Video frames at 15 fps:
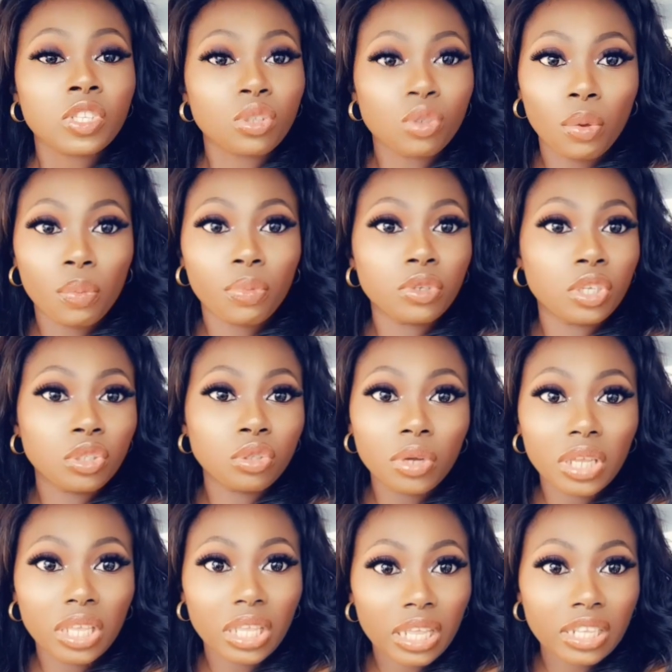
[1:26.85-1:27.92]
Some people, they
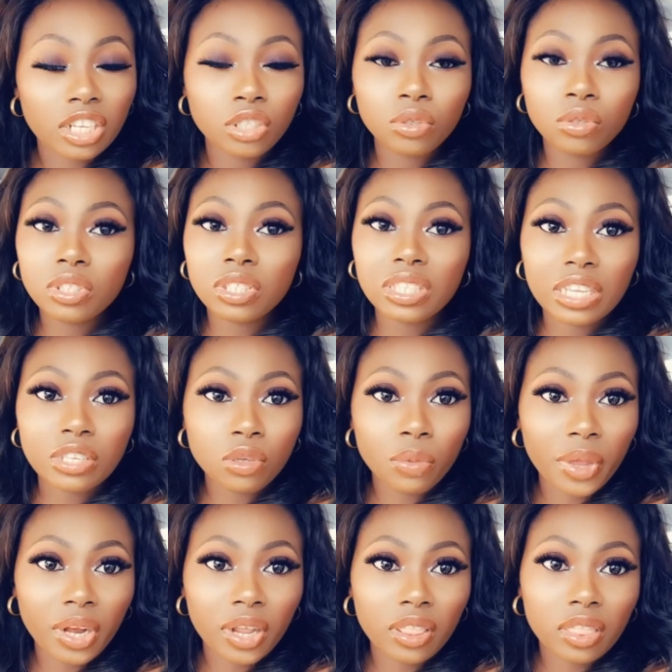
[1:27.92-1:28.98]
don't eat, they don't take so
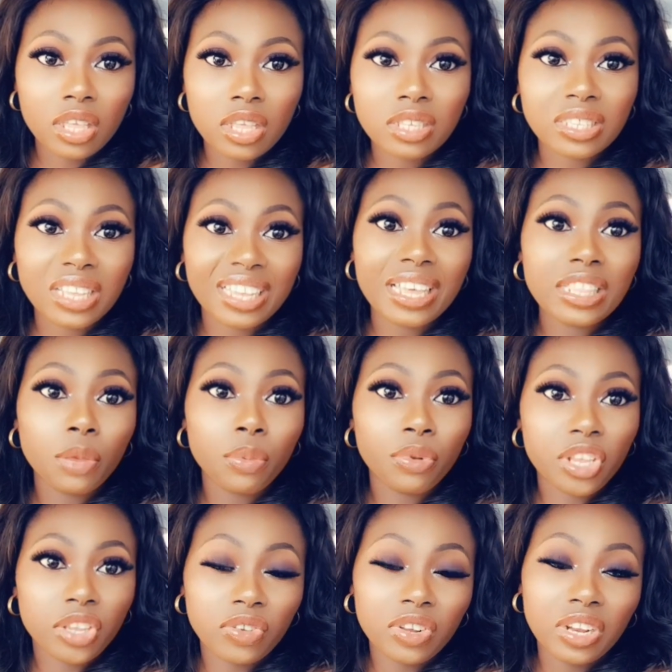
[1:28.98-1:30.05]
many things, and yet they
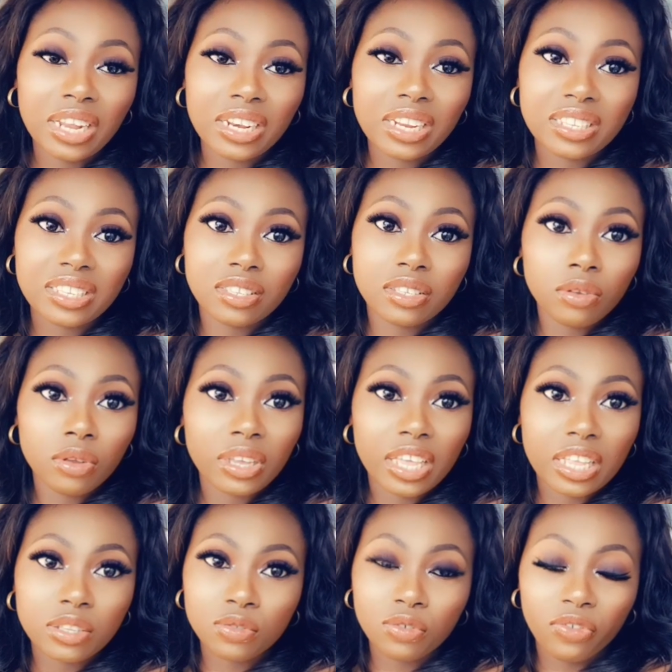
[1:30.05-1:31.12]
breastfeed and they still
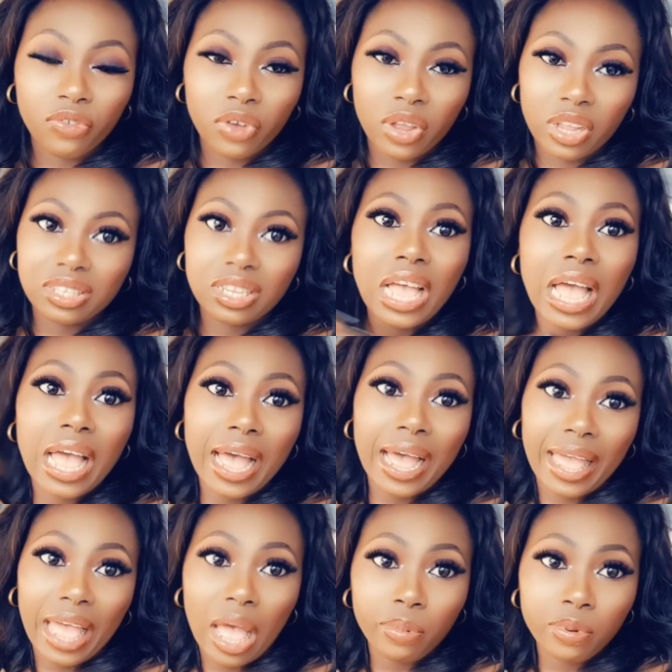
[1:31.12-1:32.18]
get so fat.
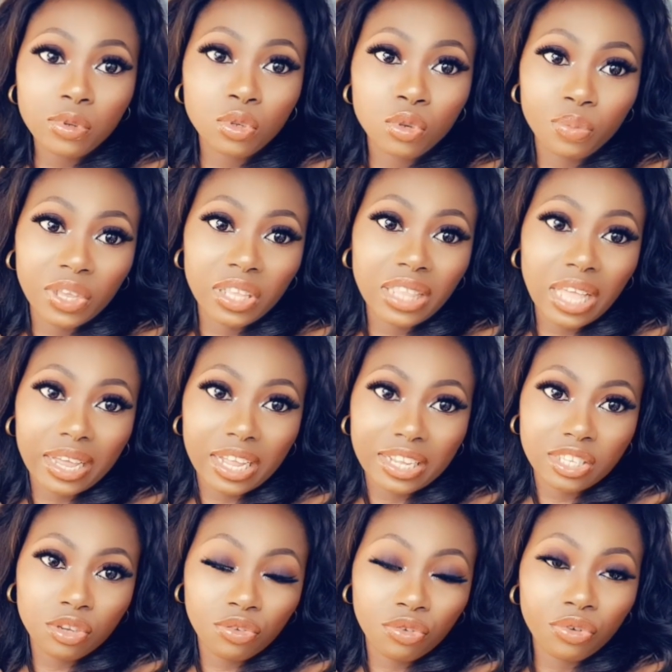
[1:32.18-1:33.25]
I happen to be in that
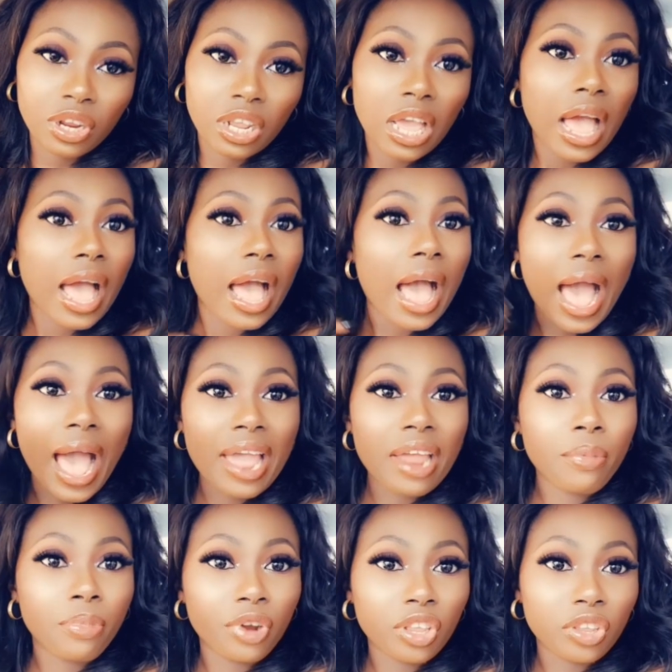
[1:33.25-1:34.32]
category. I
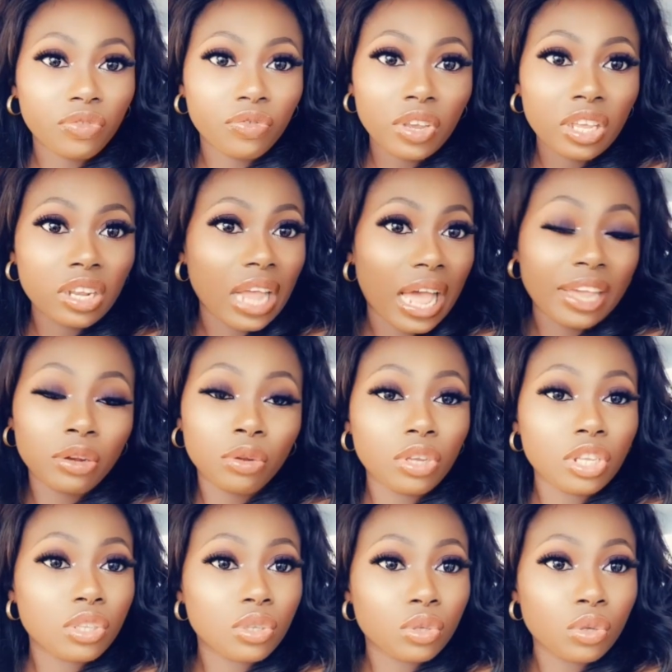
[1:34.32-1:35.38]
breastfeed, I don't
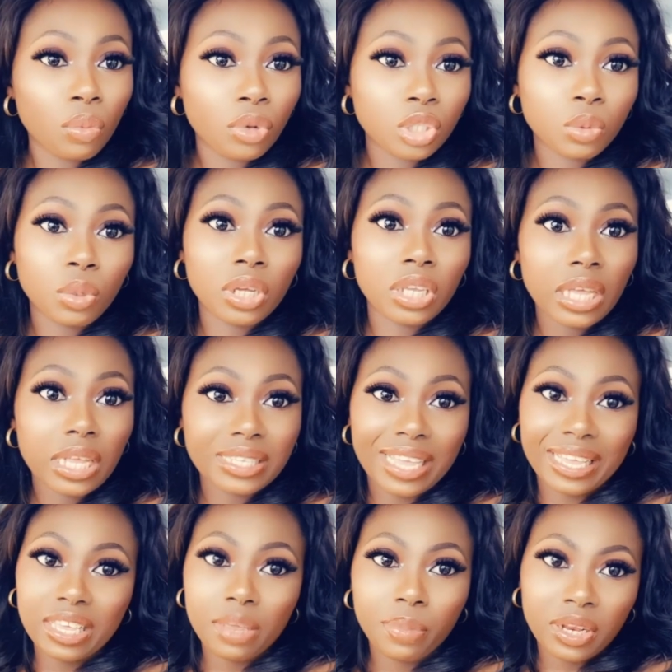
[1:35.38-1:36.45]
eat so much, but yet
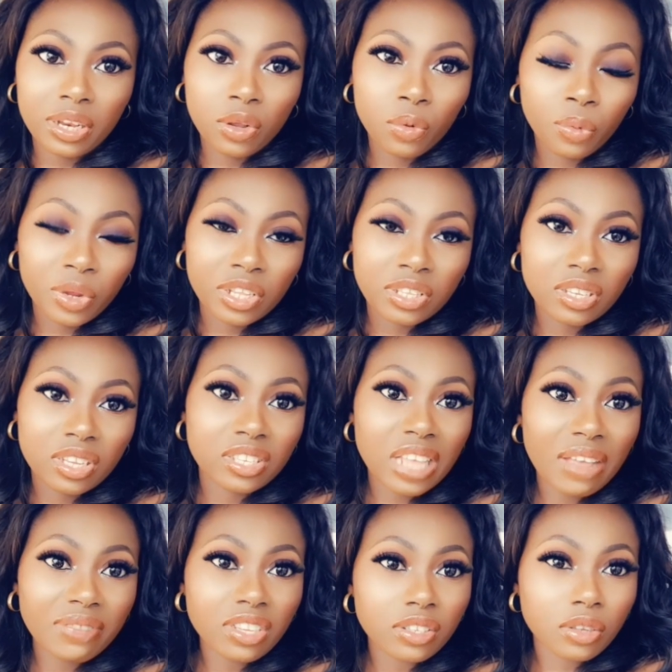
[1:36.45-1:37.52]
I keep adding weight. It's
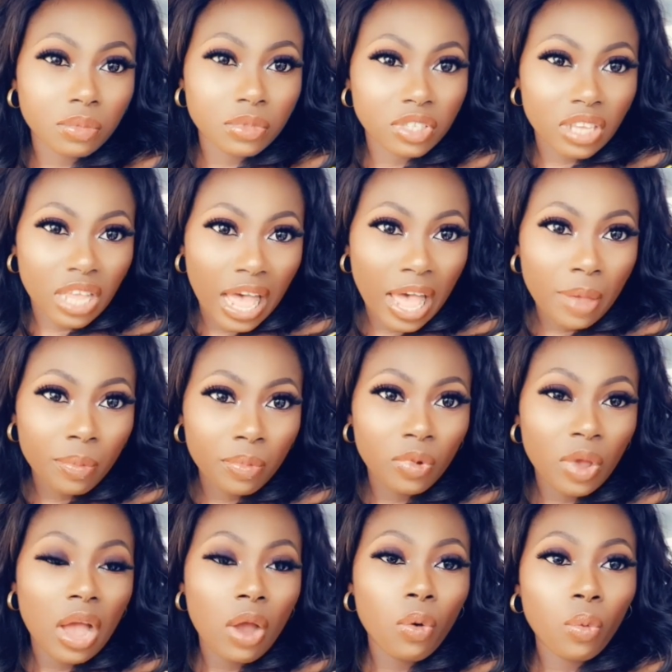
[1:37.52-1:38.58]
after some time,
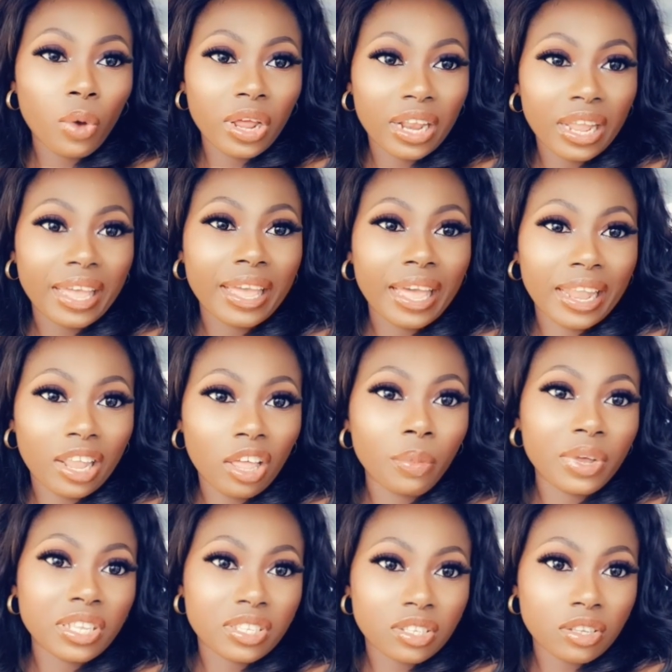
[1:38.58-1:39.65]
when I allow
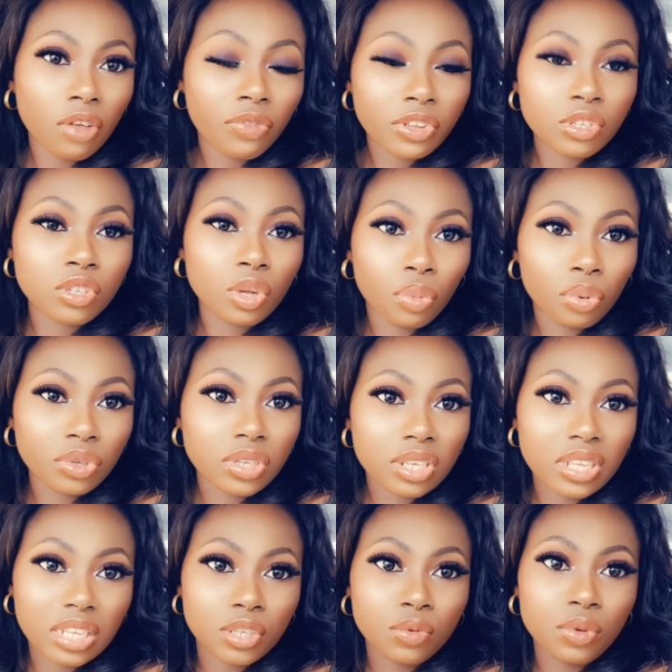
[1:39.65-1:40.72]
myself into the
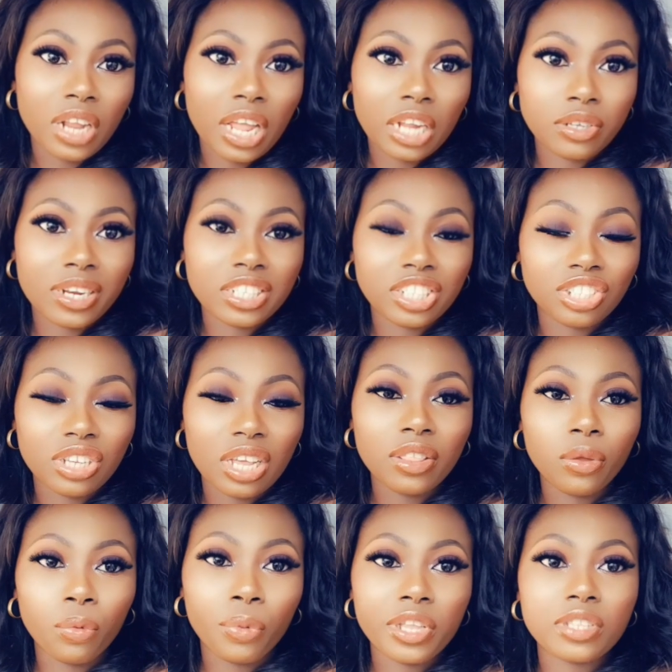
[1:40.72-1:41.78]
process, that is when I actually shed
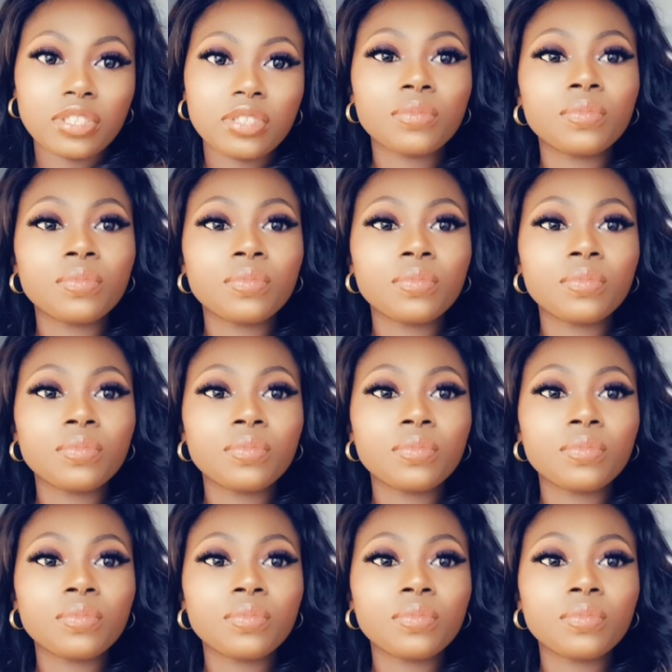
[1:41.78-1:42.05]
the weight.